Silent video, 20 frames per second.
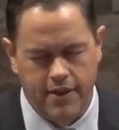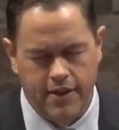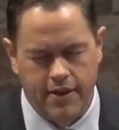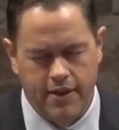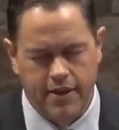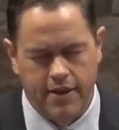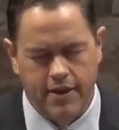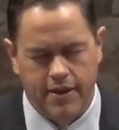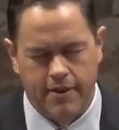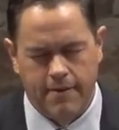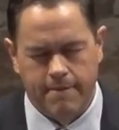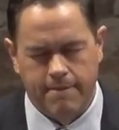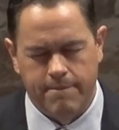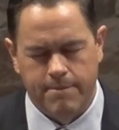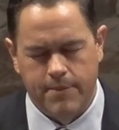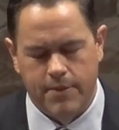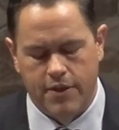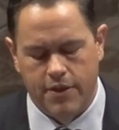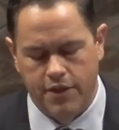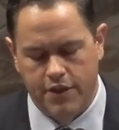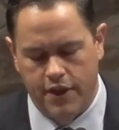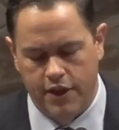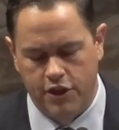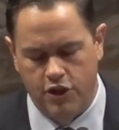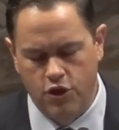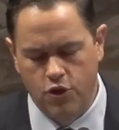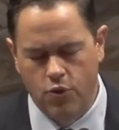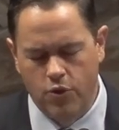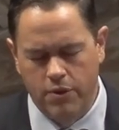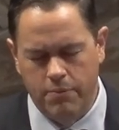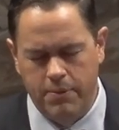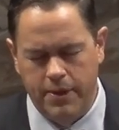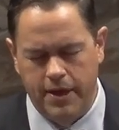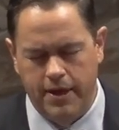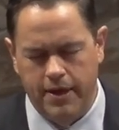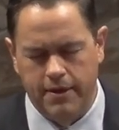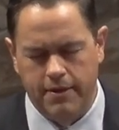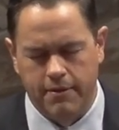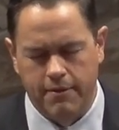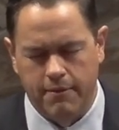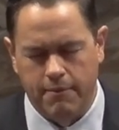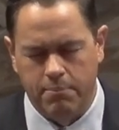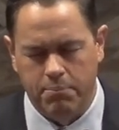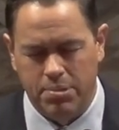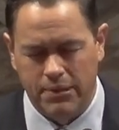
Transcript: that you would be pleased